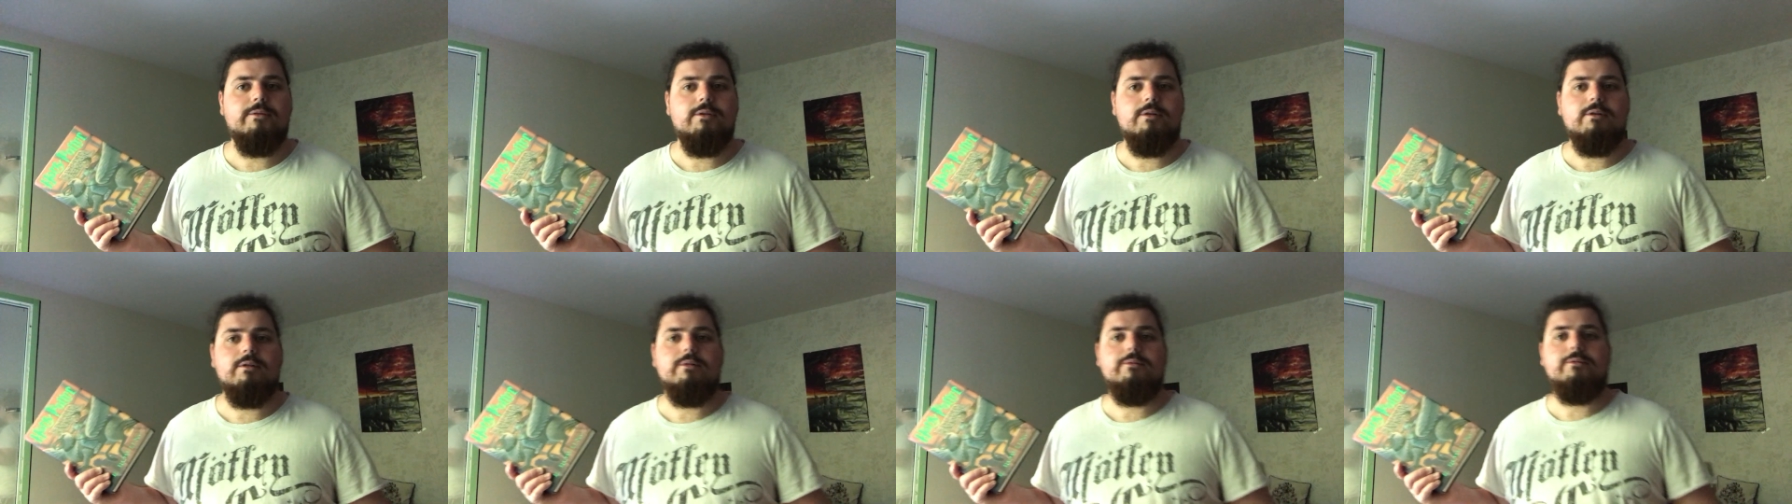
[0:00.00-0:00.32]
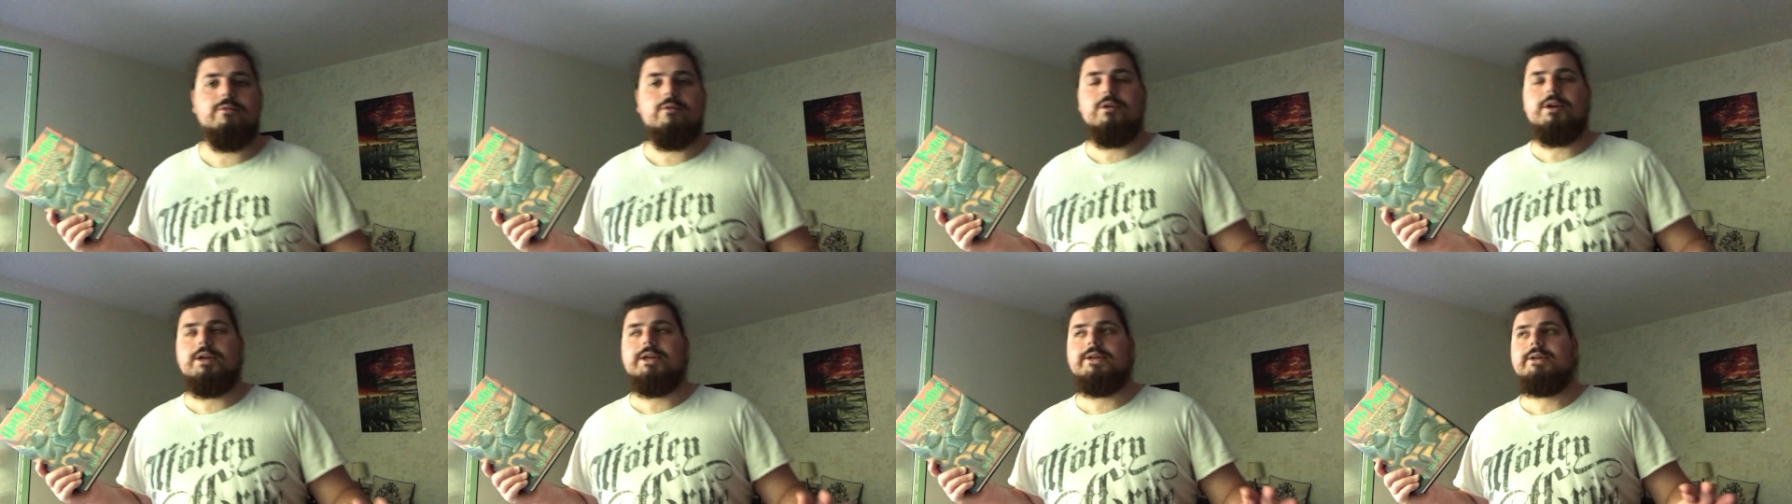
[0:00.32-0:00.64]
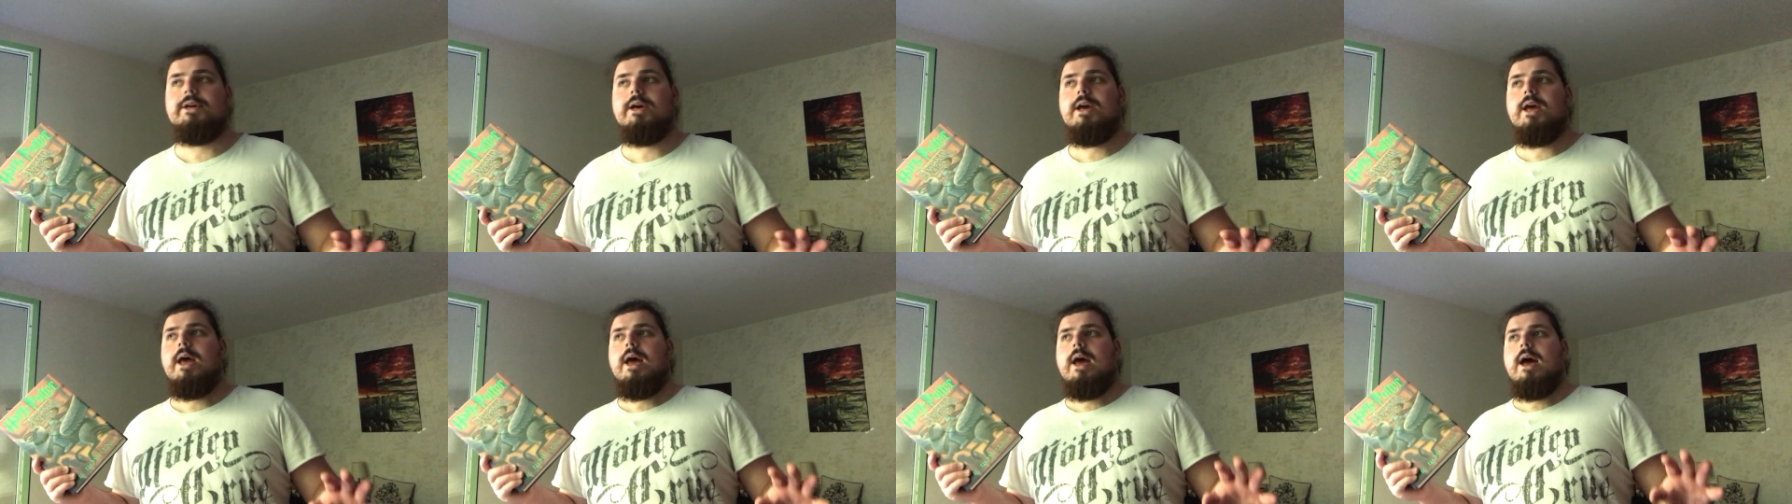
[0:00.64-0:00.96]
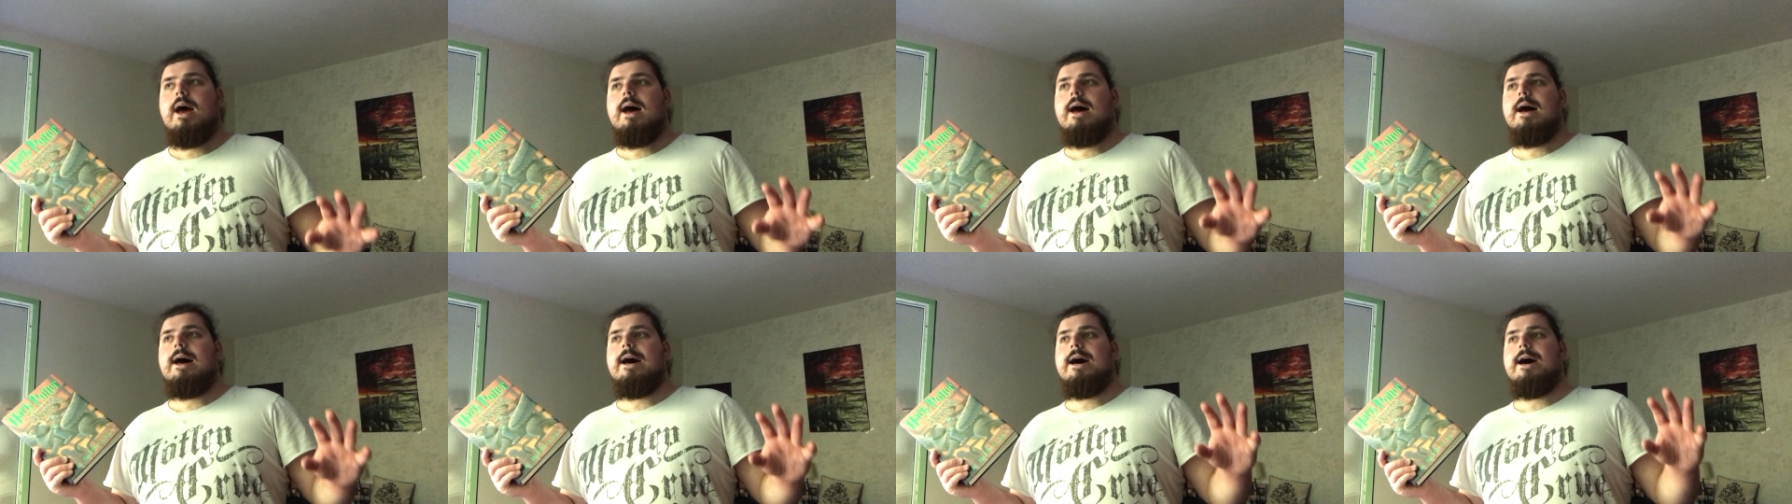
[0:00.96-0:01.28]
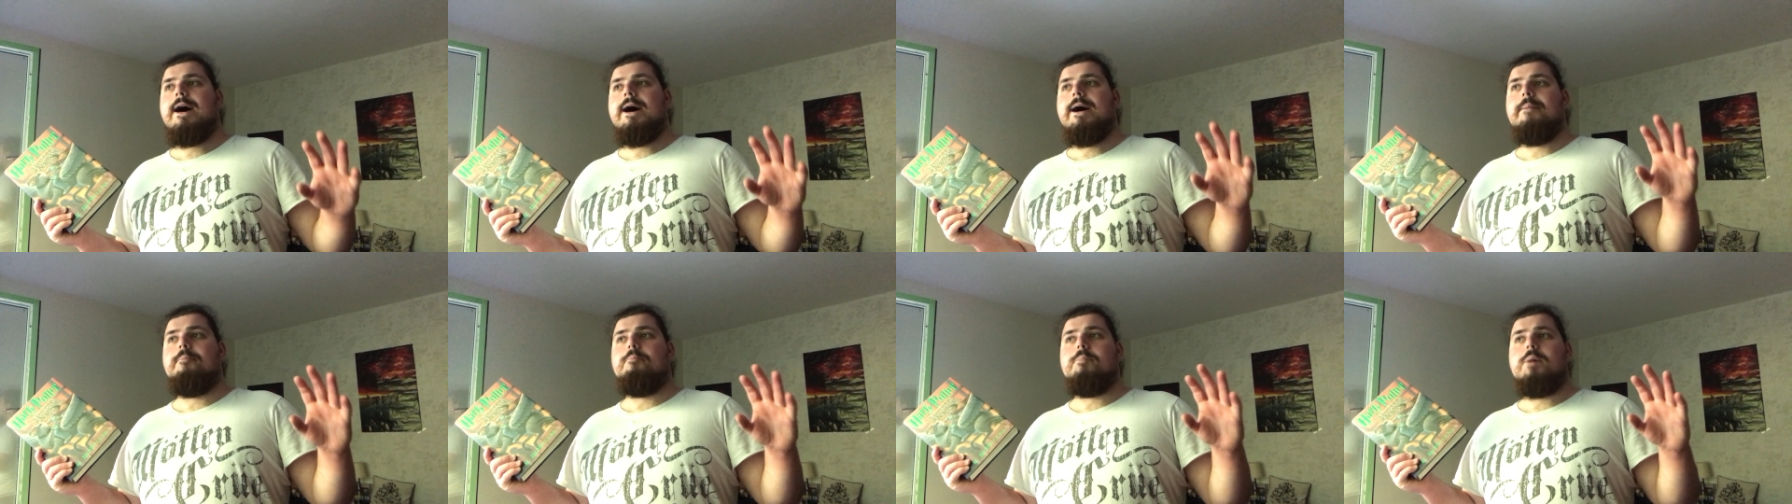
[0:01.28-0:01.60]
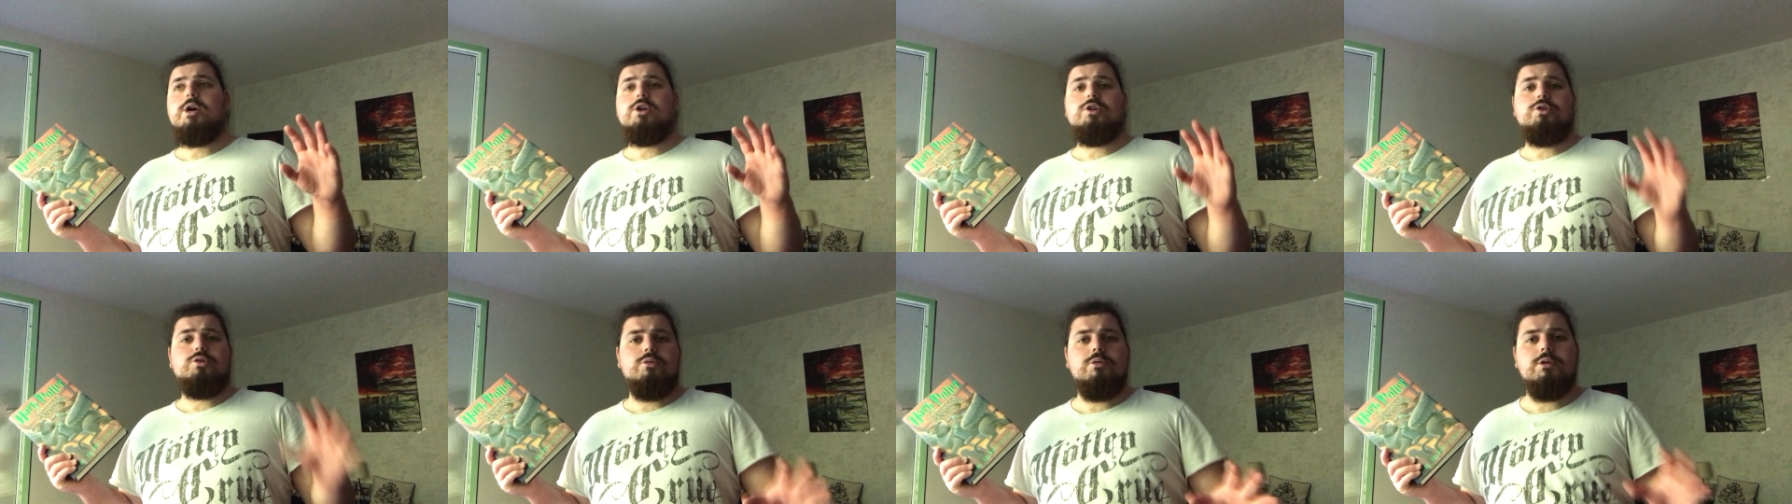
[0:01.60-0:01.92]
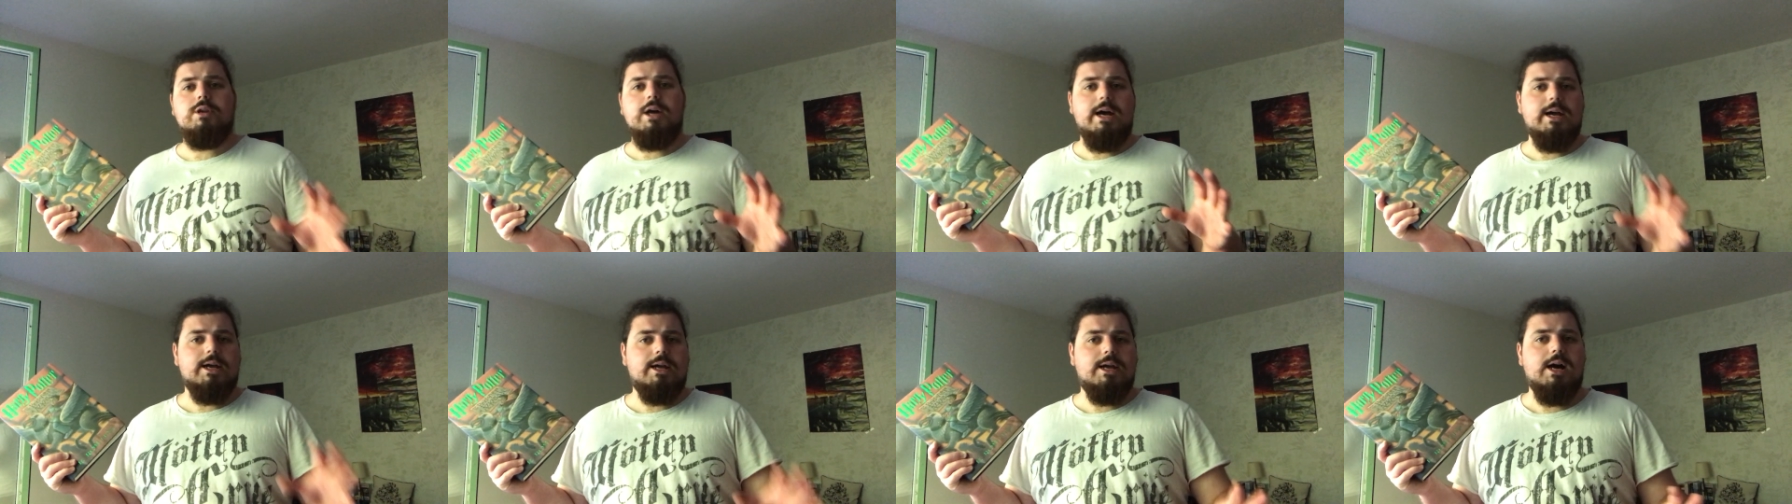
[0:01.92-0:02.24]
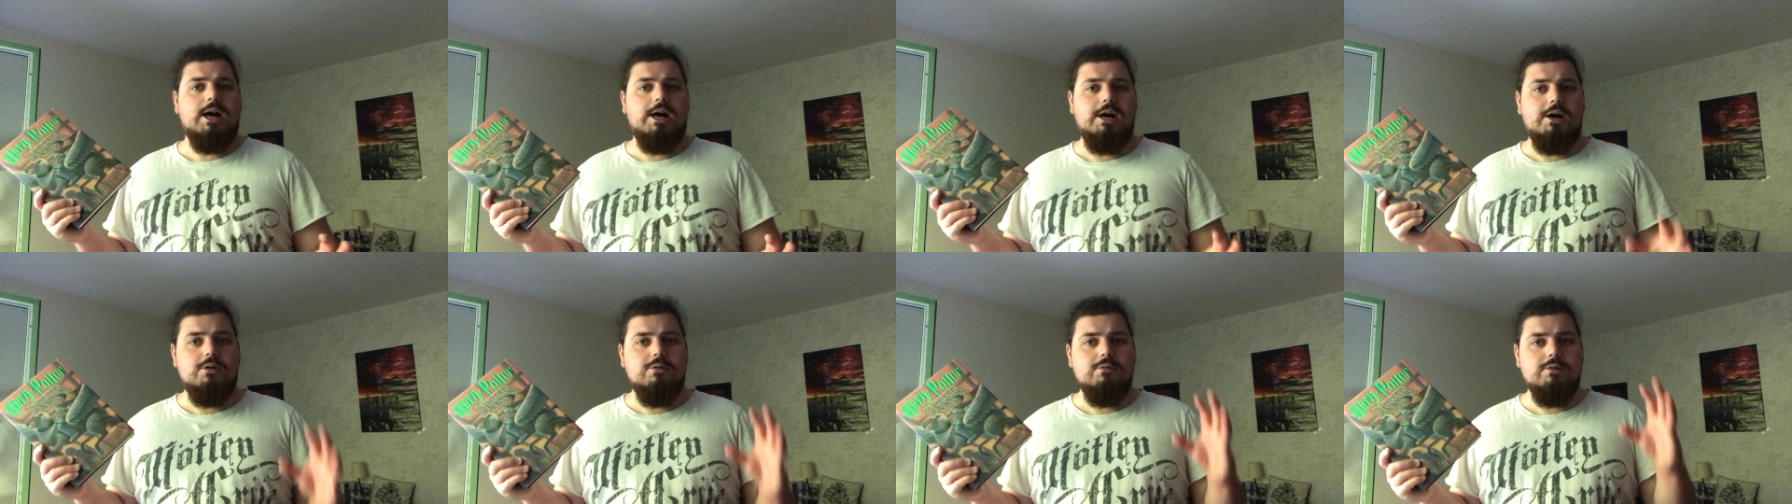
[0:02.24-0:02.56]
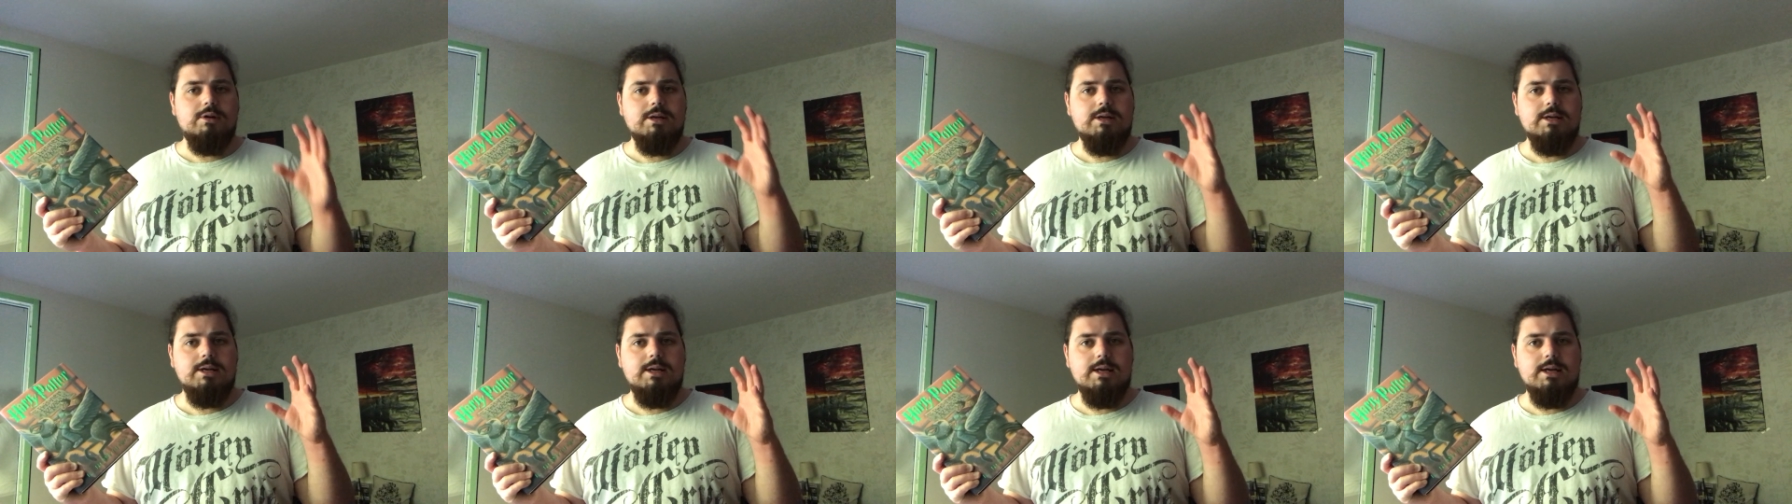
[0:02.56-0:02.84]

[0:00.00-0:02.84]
for it. I do like how